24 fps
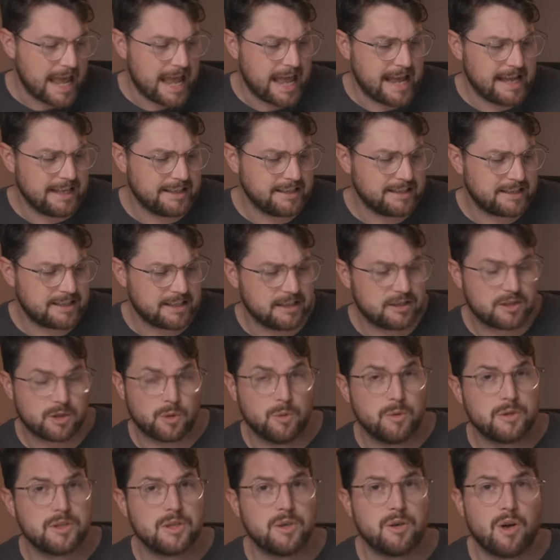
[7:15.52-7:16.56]
And it's
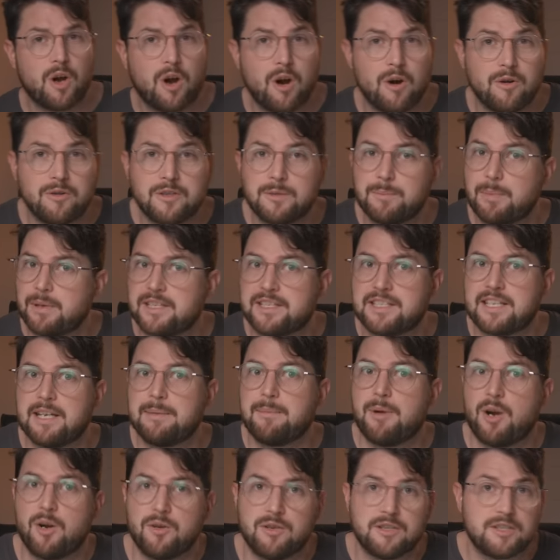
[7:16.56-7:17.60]
also owned by the
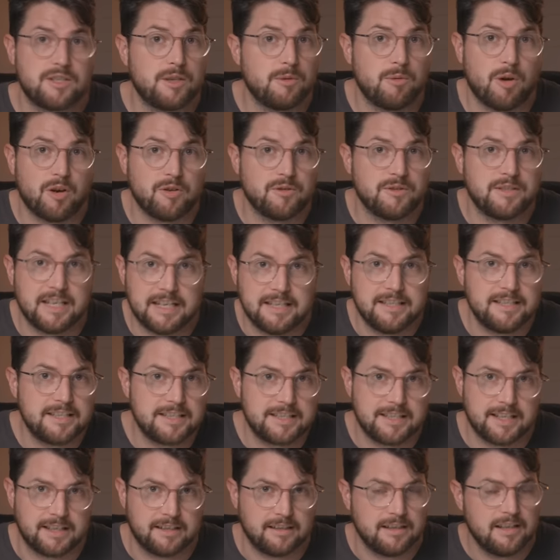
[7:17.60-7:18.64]
same owners who own
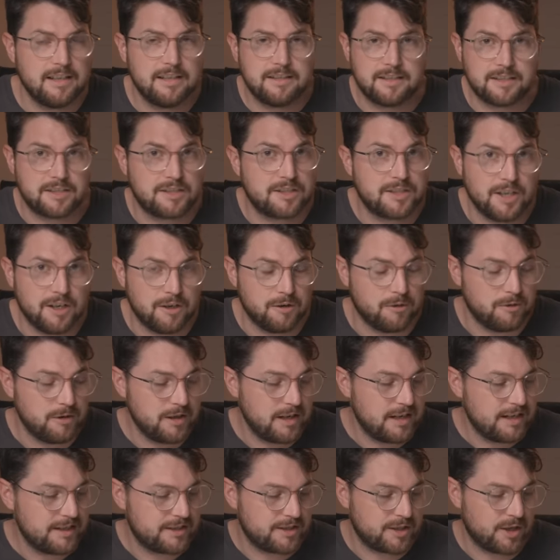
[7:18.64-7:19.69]
Deanston Distill.
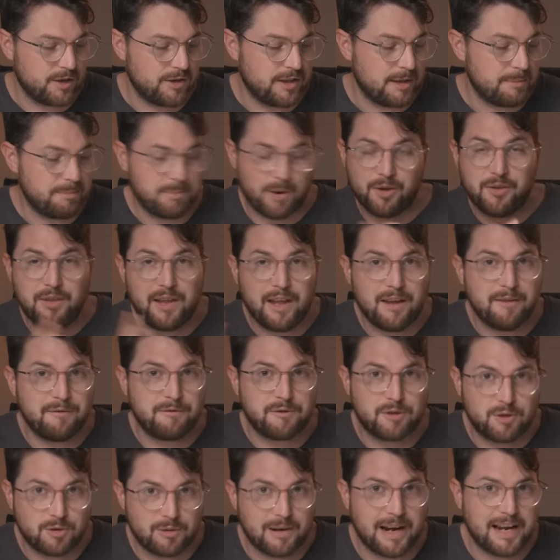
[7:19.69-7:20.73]
So they both
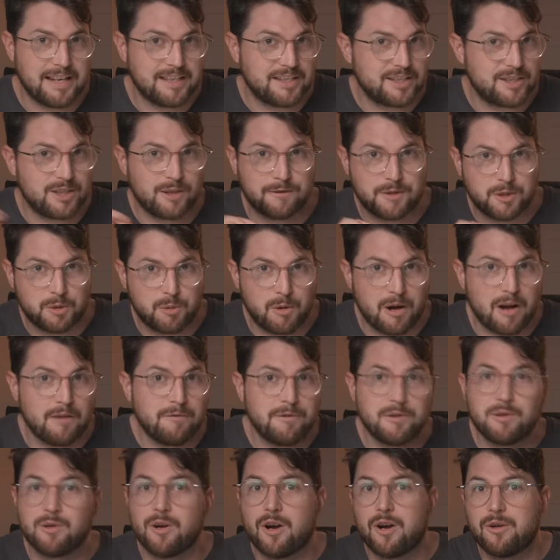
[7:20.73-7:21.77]
have great sort of
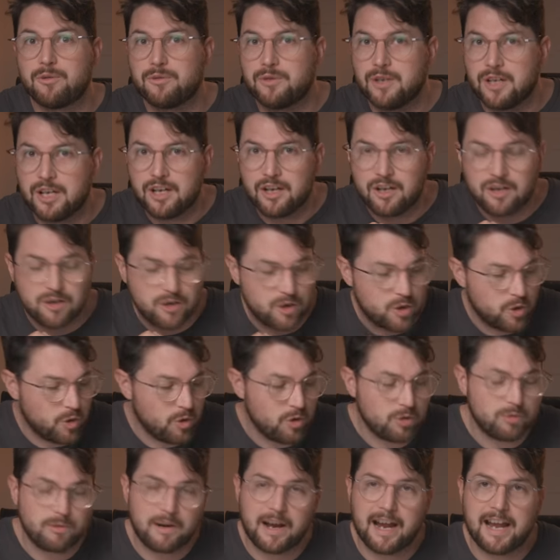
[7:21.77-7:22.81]
12-year-old
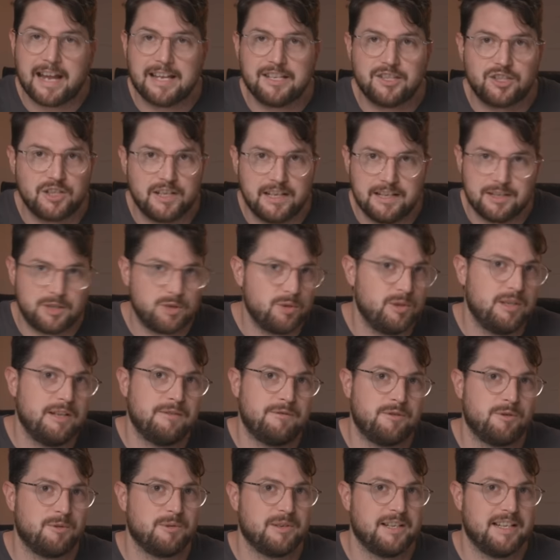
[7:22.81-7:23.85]
core range
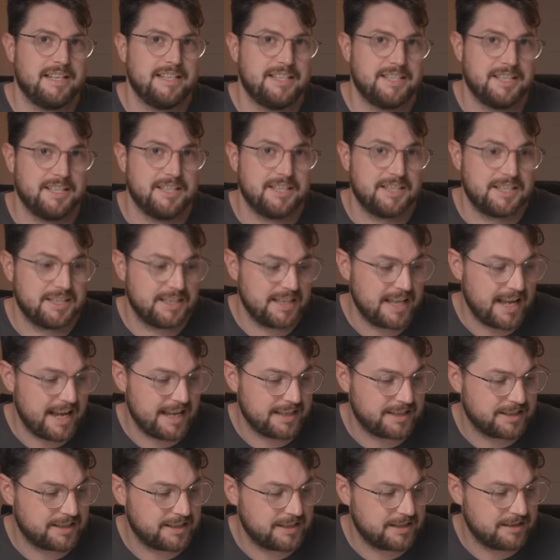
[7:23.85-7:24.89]
entry-level releases
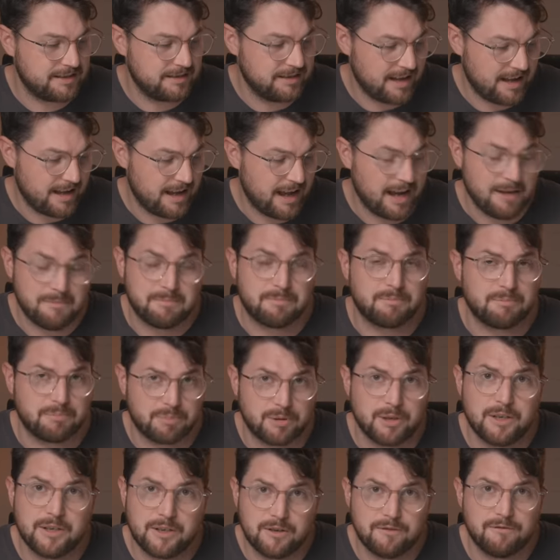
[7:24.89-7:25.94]
that are
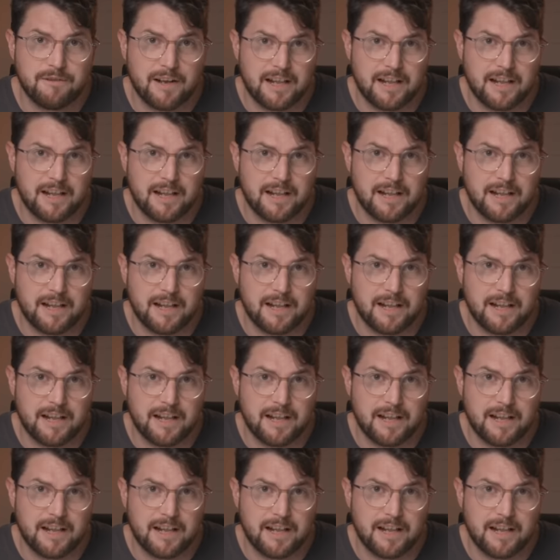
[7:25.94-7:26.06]
pretty good